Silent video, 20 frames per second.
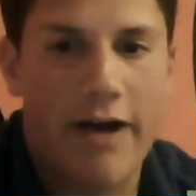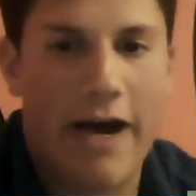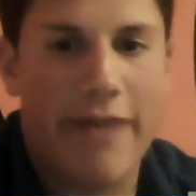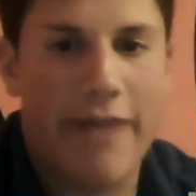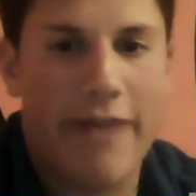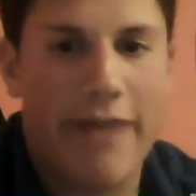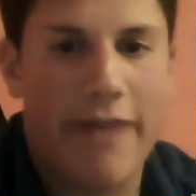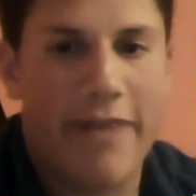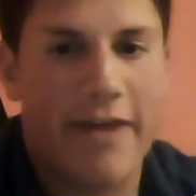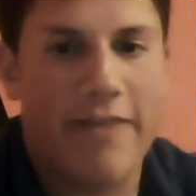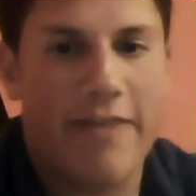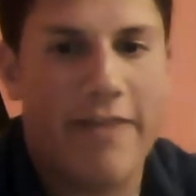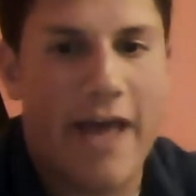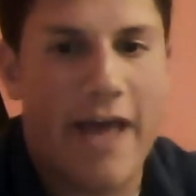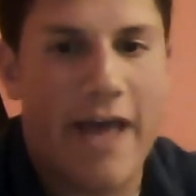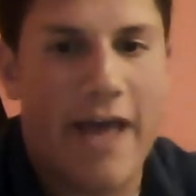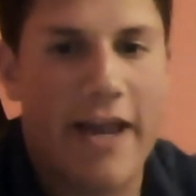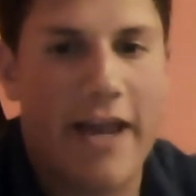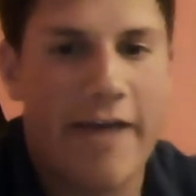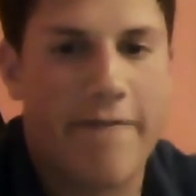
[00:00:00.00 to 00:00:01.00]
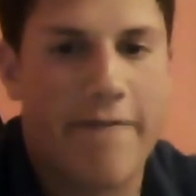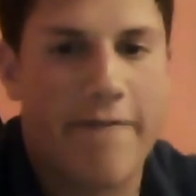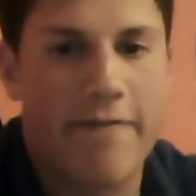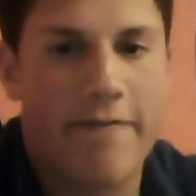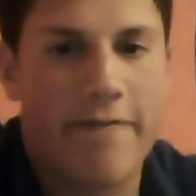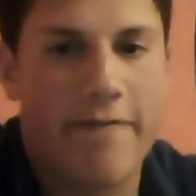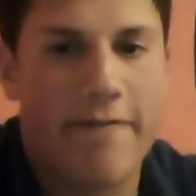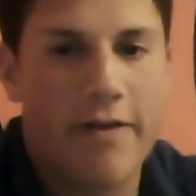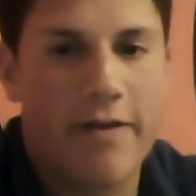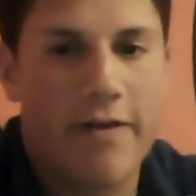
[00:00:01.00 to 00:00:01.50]
I think that if
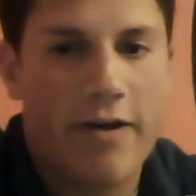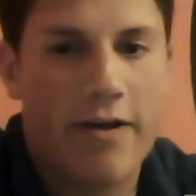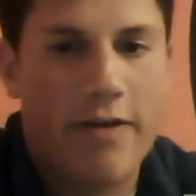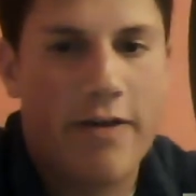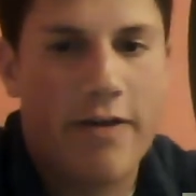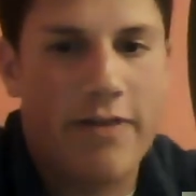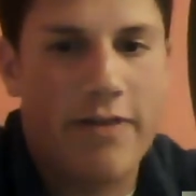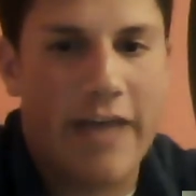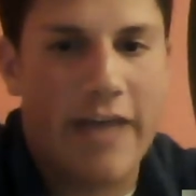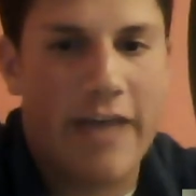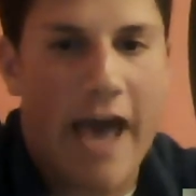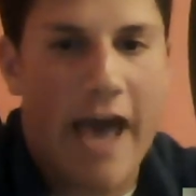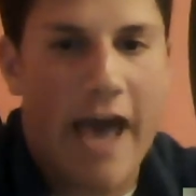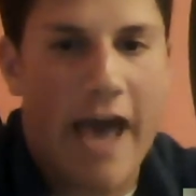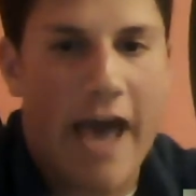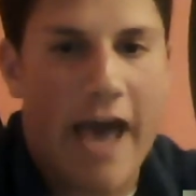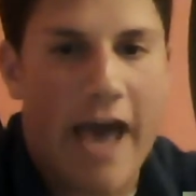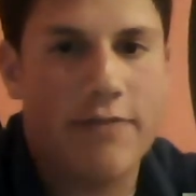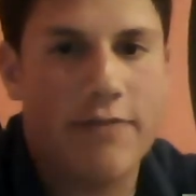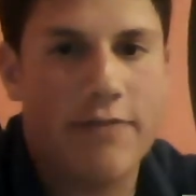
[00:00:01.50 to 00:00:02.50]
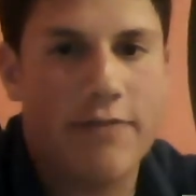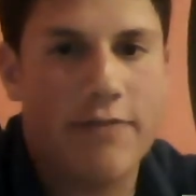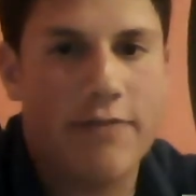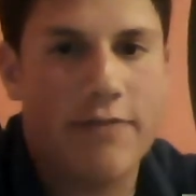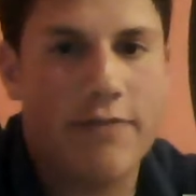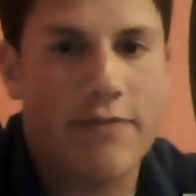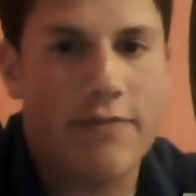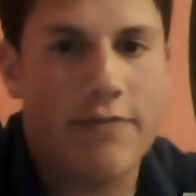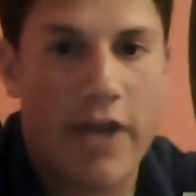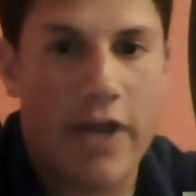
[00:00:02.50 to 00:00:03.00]
the Cavs
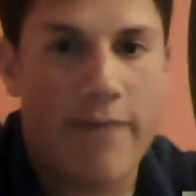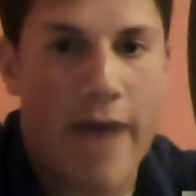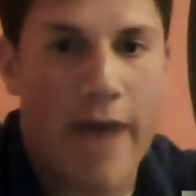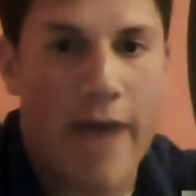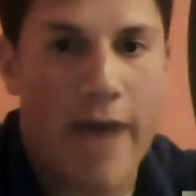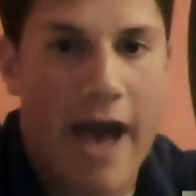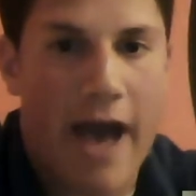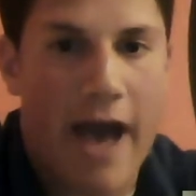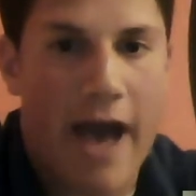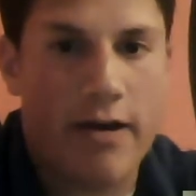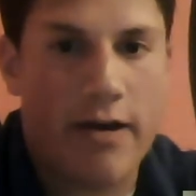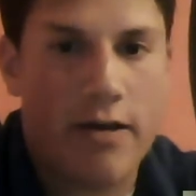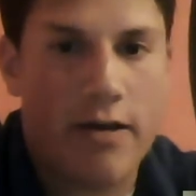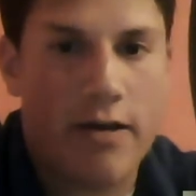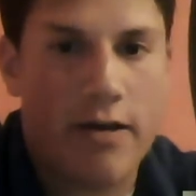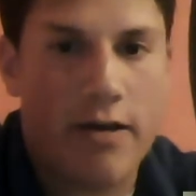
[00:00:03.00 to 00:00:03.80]
either trade back